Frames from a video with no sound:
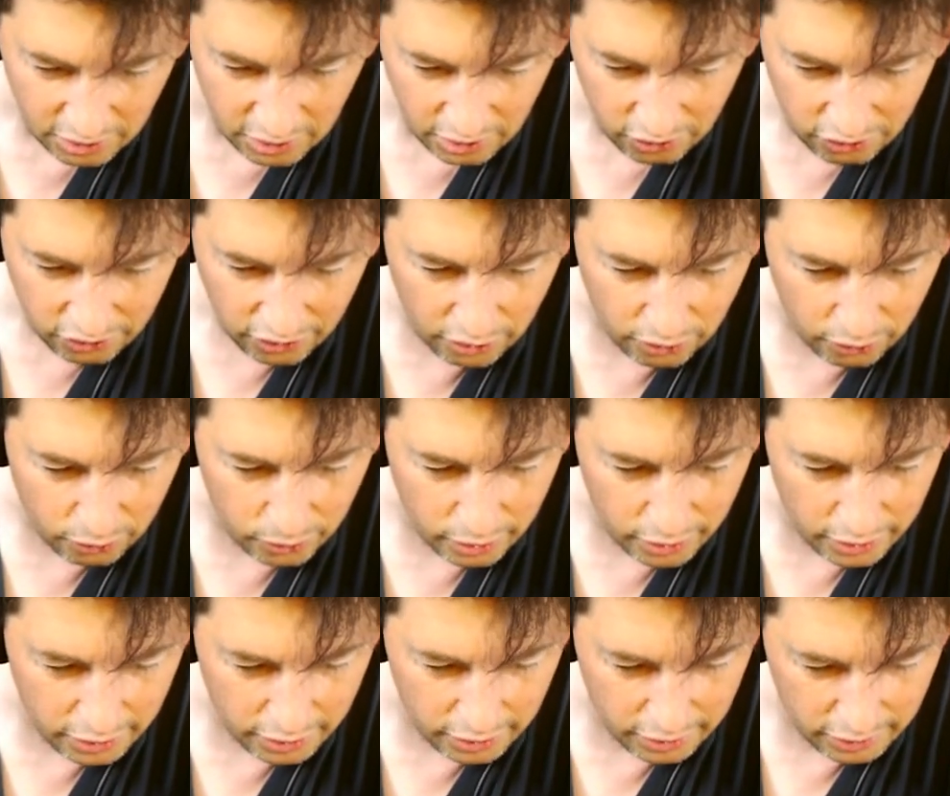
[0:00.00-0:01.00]
So
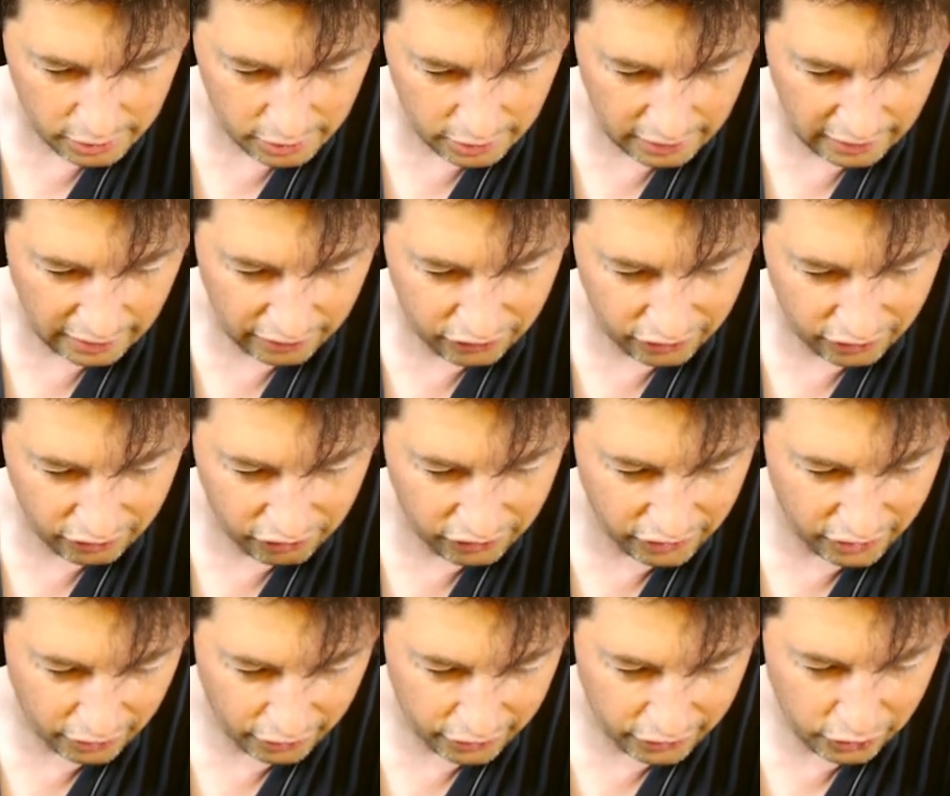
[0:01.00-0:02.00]
as you can
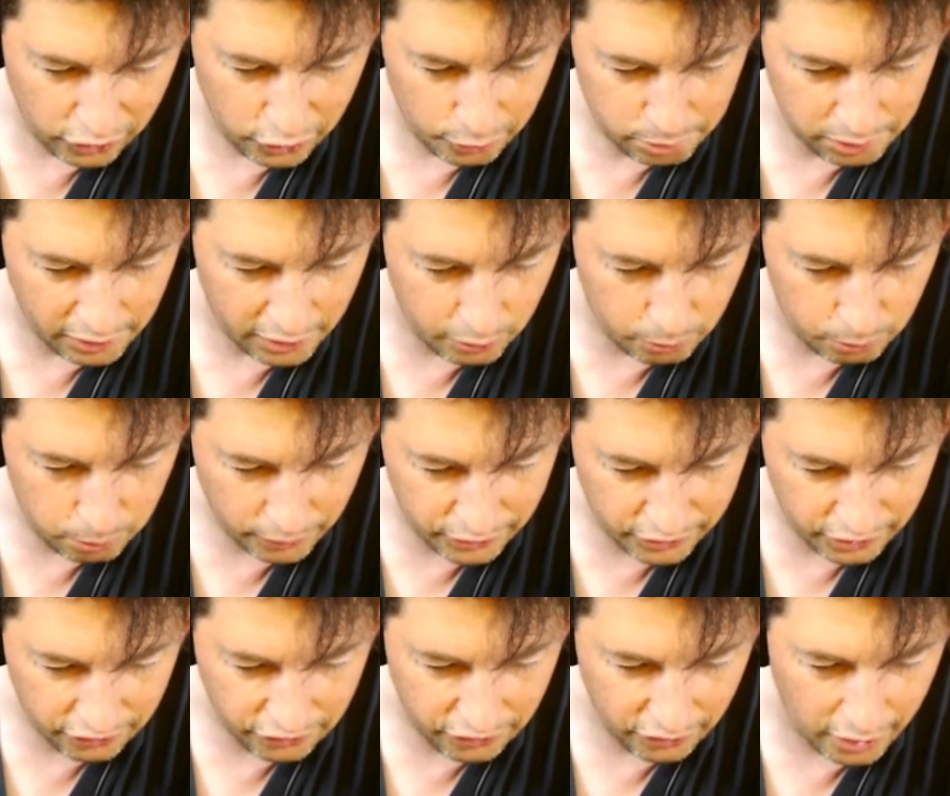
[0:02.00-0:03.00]
see, I can only play
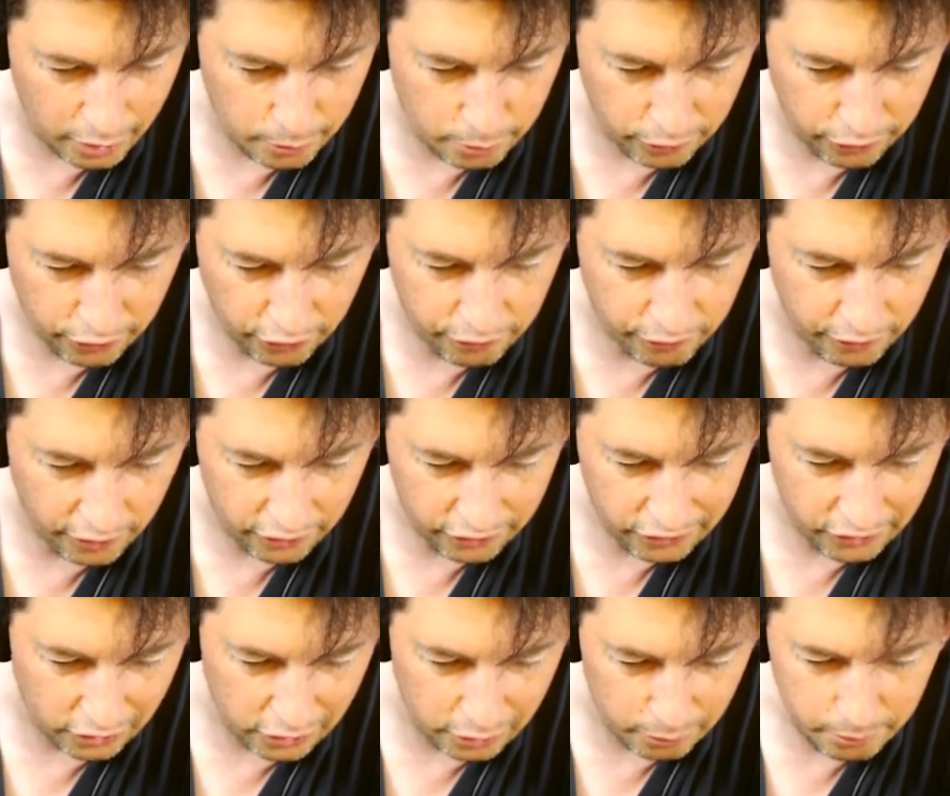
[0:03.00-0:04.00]
1 at a time of this first
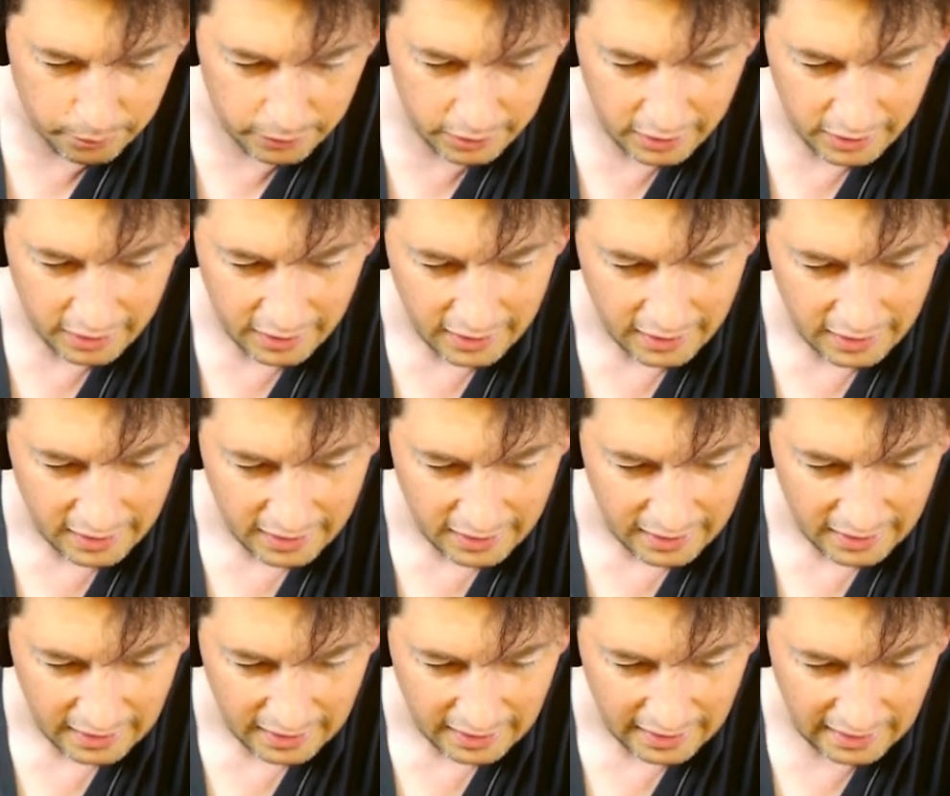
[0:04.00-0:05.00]
column,
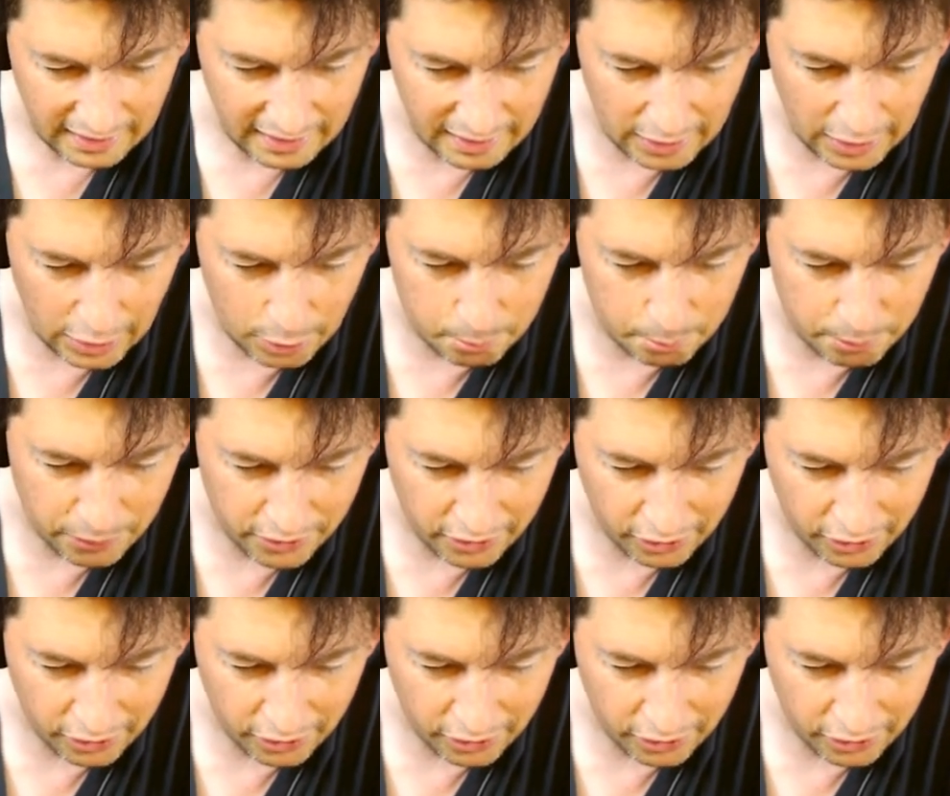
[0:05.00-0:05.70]
but I